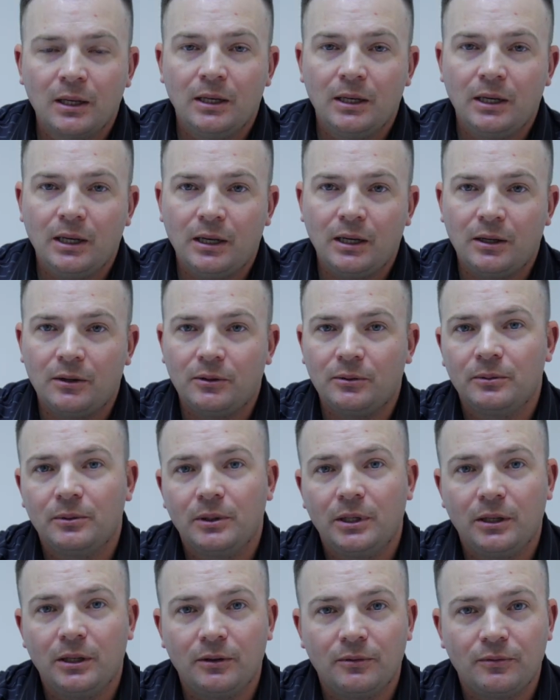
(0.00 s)
Now,
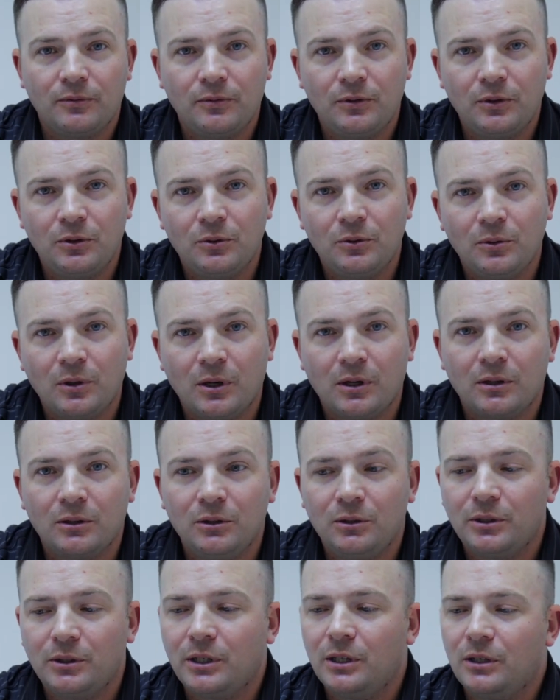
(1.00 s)
if you are
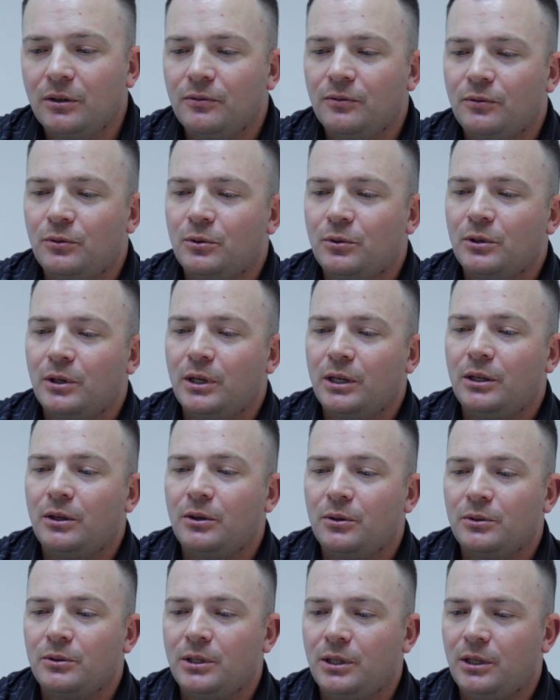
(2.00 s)
looking for a
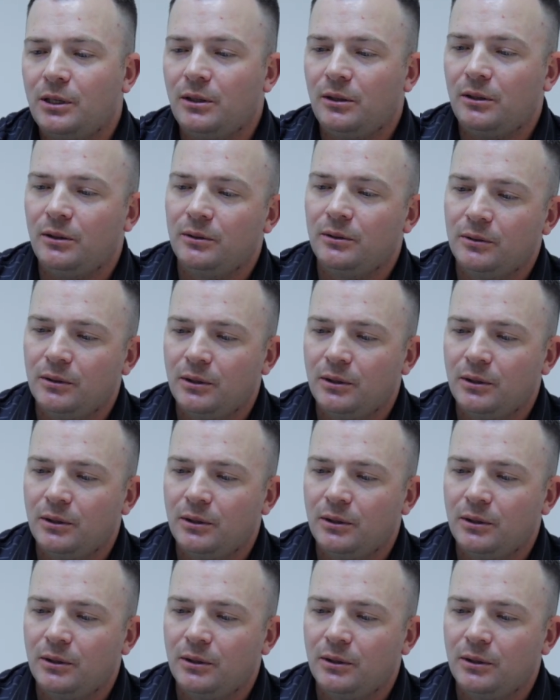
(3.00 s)
hotel,